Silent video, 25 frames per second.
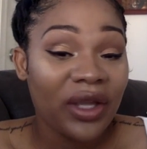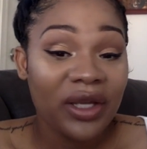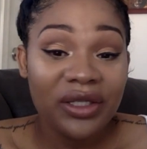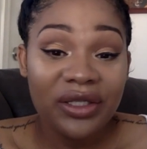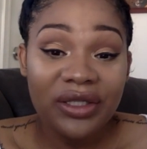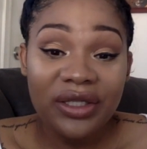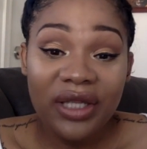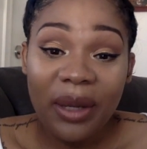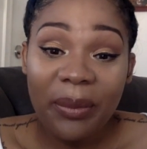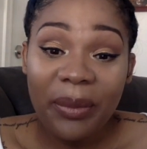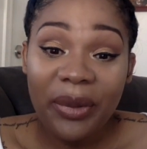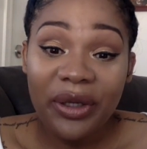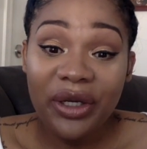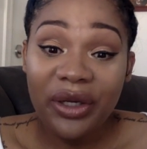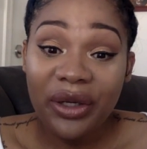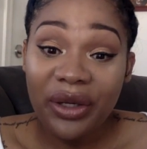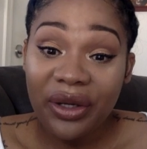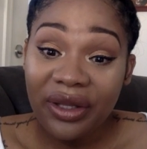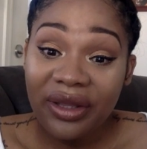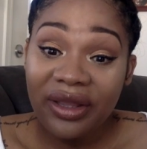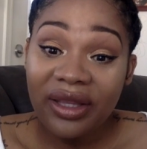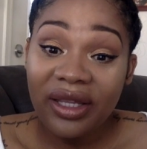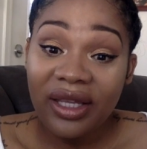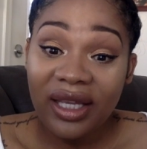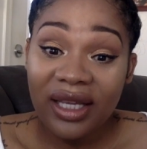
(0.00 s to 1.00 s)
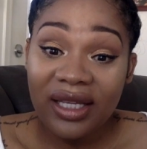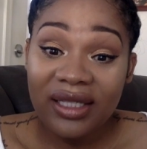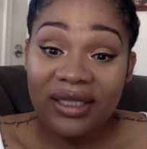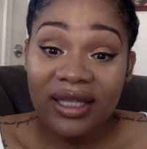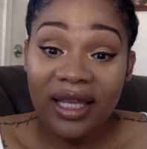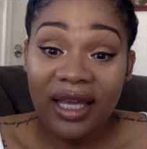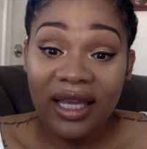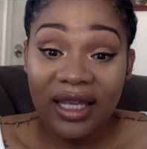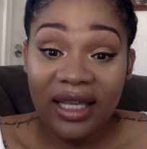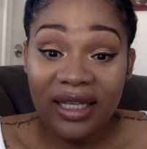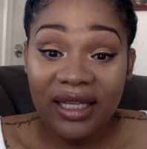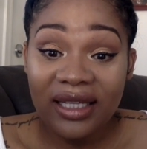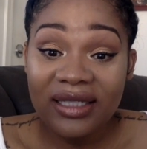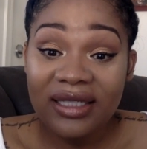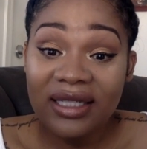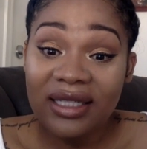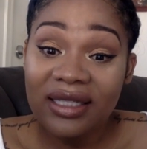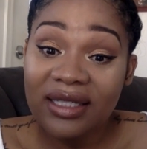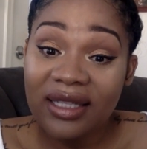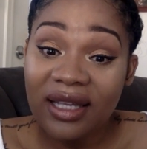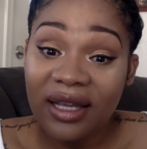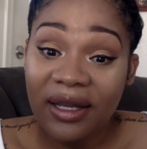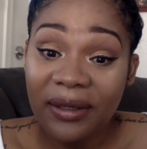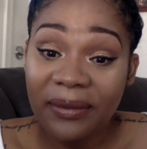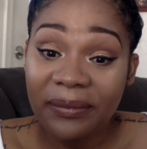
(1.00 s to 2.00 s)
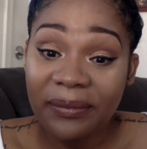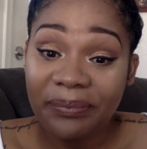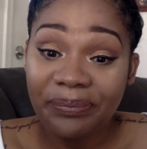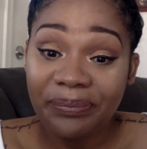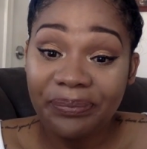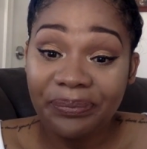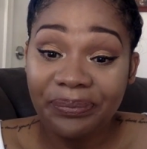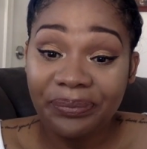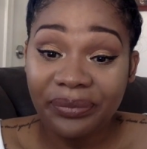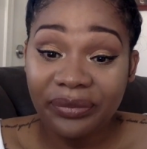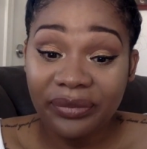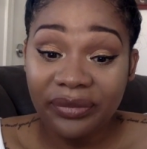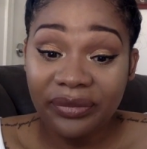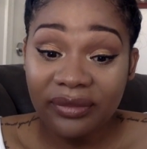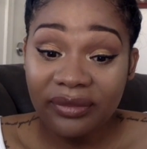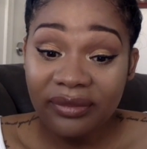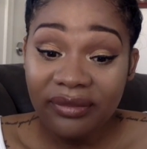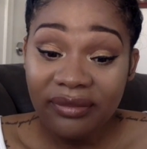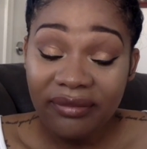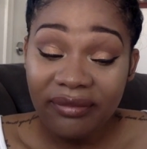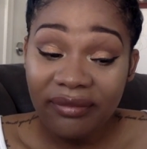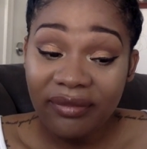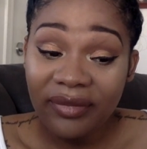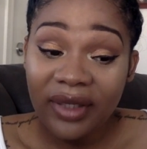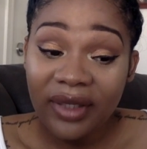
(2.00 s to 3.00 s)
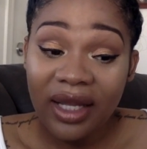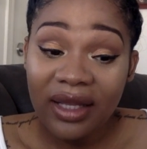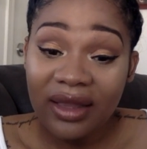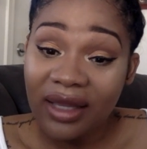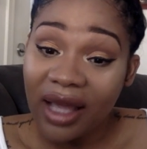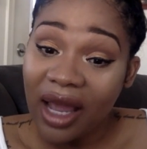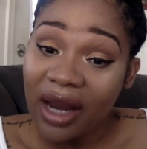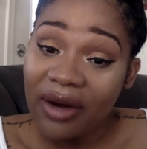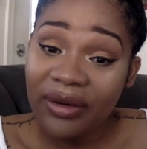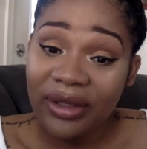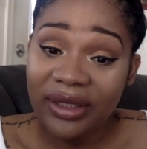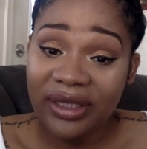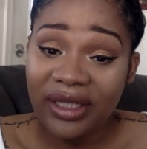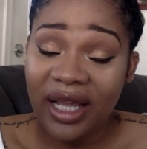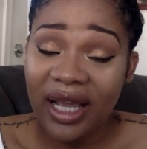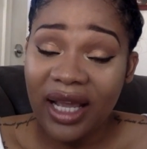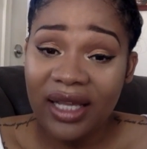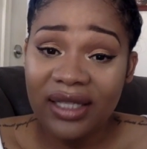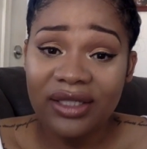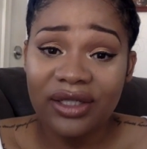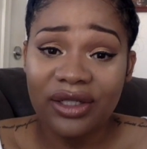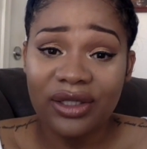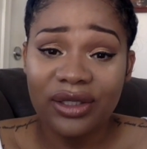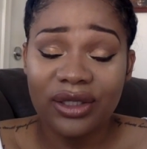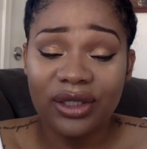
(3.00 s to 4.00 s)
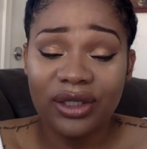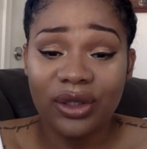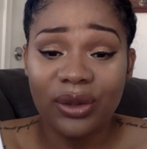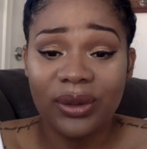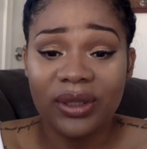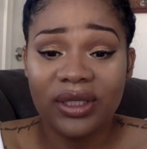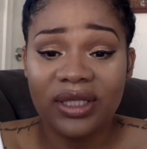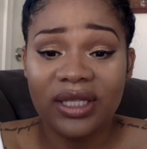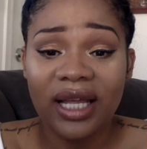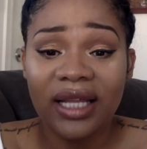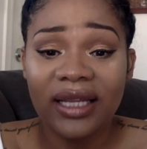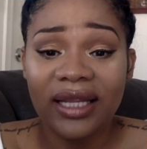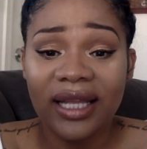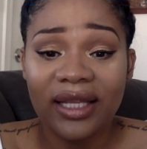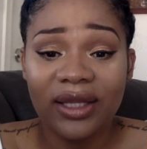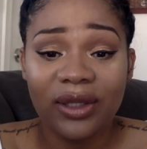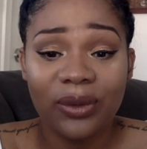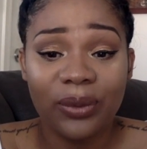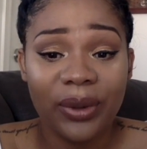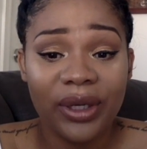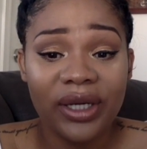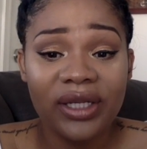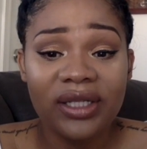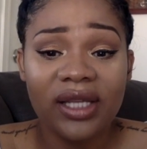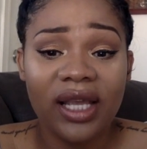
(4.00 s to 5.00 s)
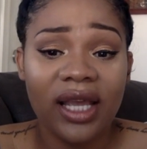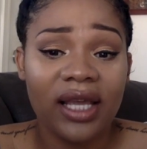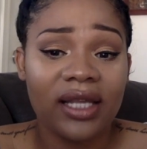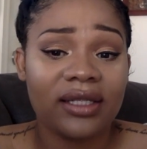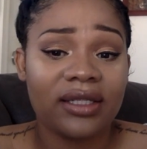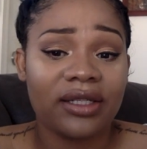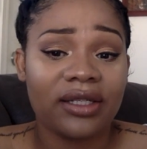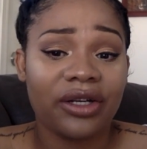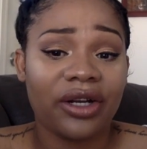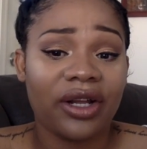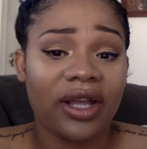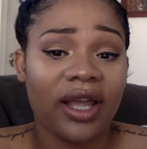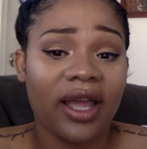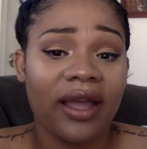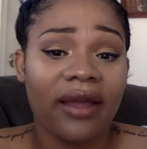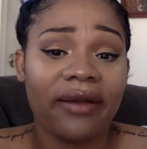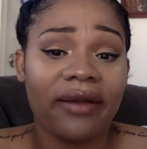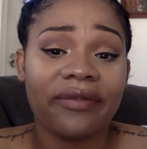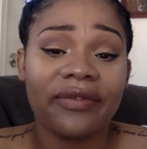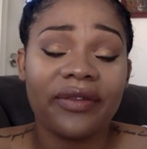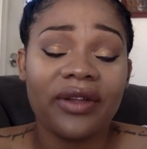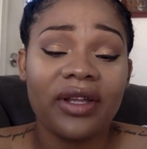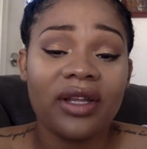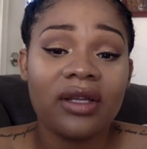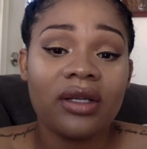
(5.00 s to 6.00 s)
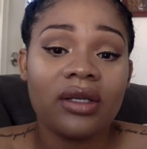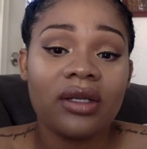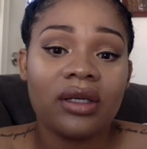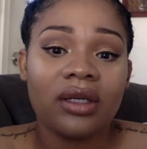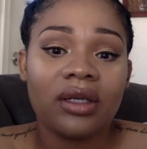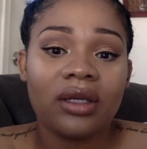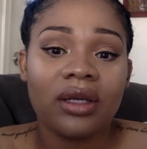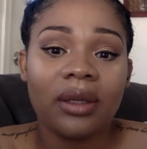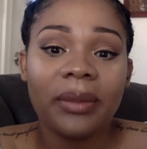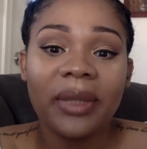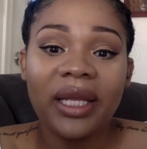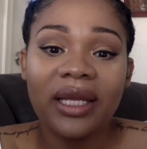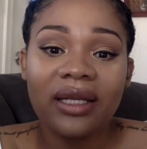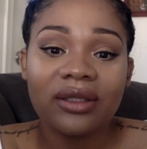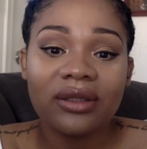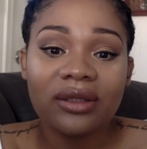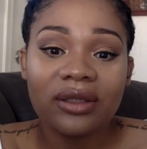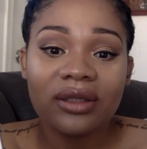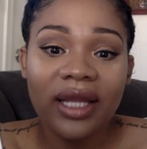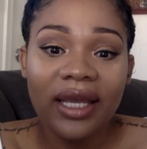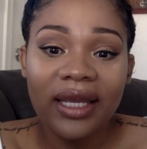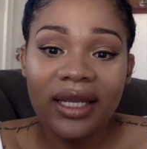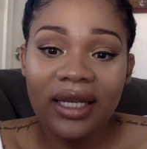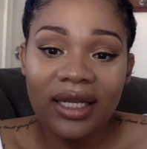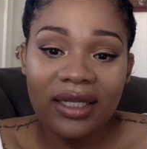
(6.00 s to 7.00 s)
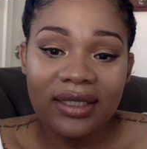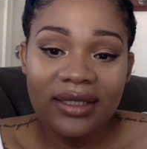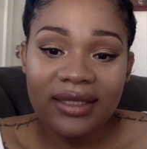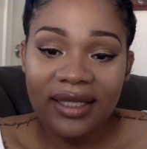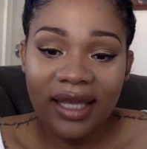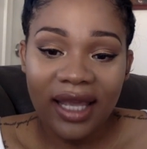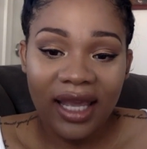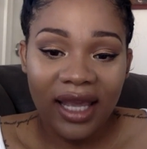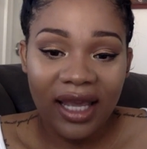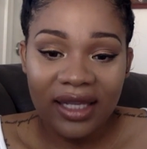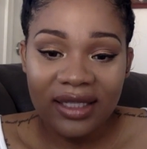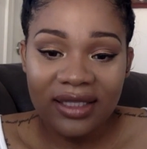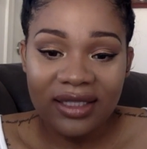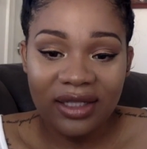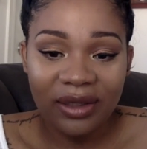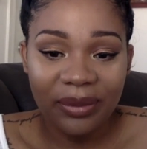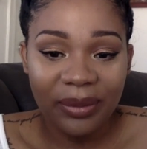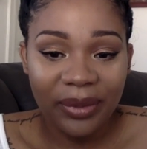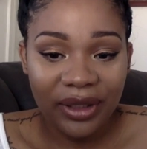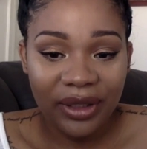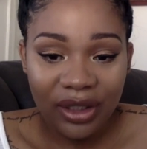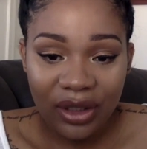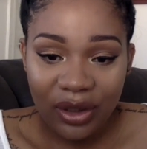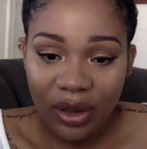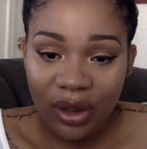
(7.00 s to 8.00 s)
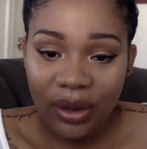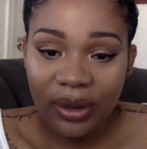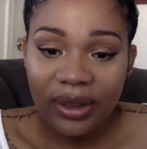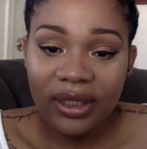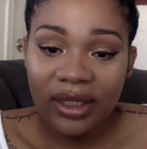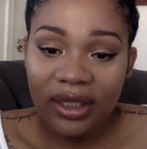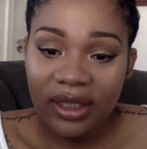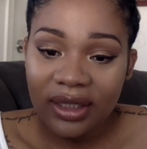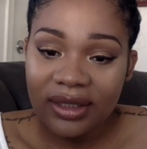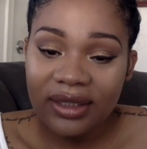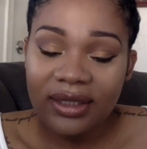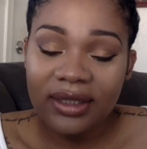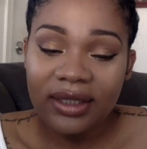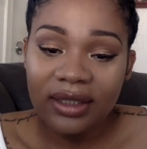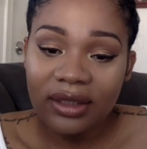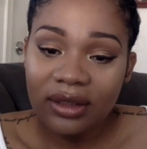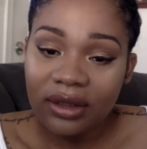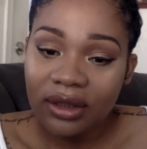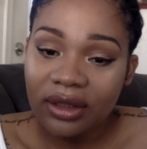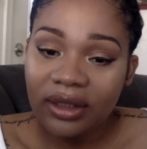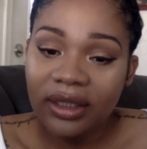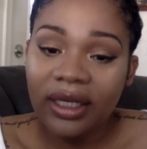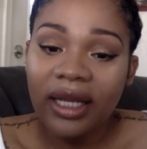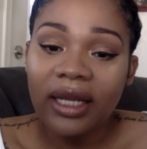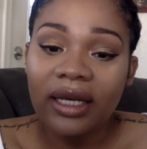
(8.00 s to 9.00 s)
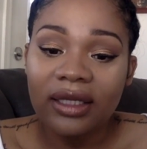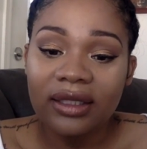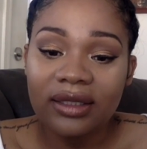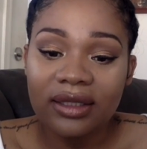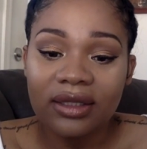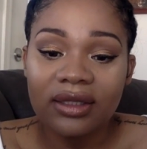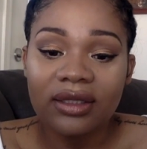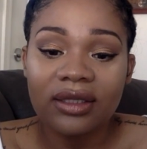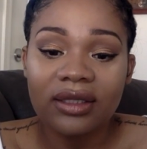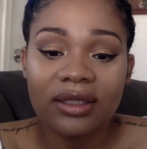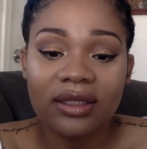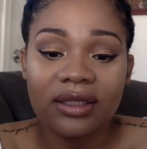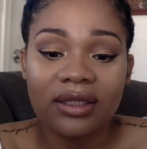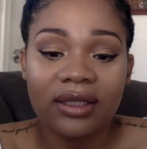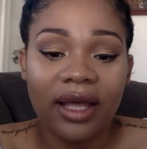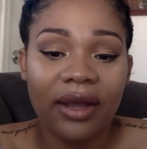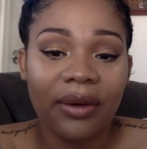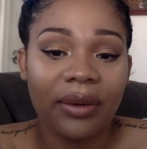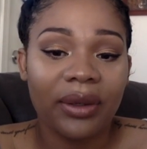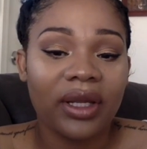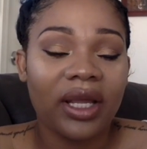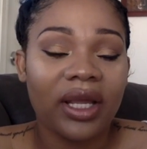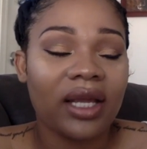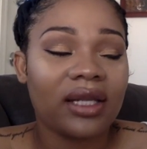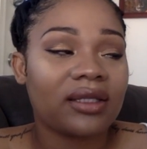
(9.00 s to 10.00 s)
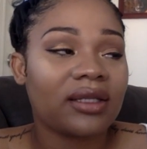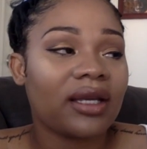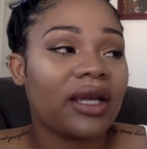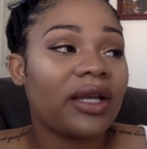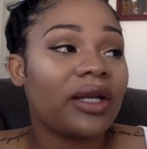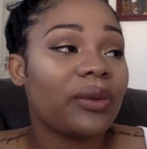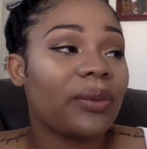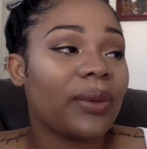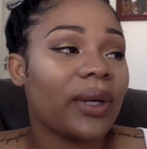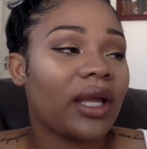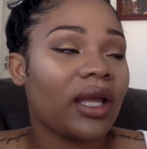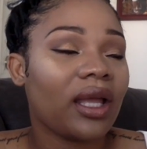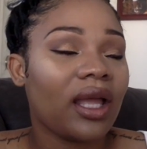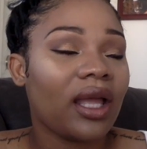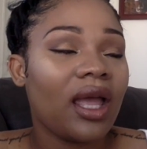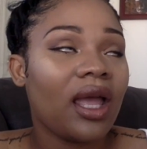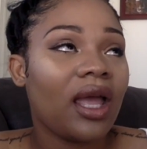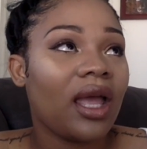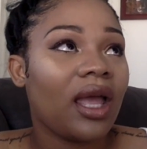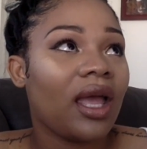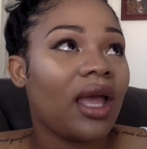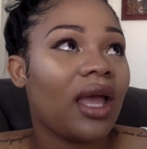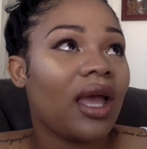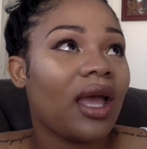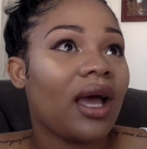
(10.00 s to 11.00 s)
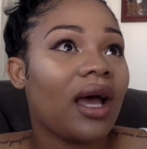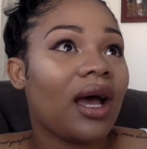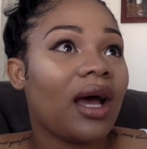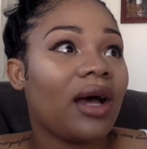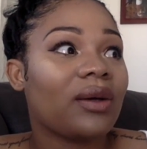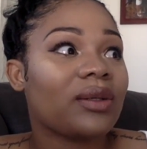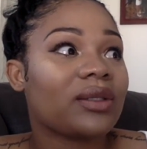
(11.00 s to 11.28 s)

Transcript: she said, but the good thing is, like, this is thyroid cancer, so it's not, like, the worst cancer to have. Like, lady, it's cancer, but, you know, it's still good that it's thyroid cancer. Anyway, I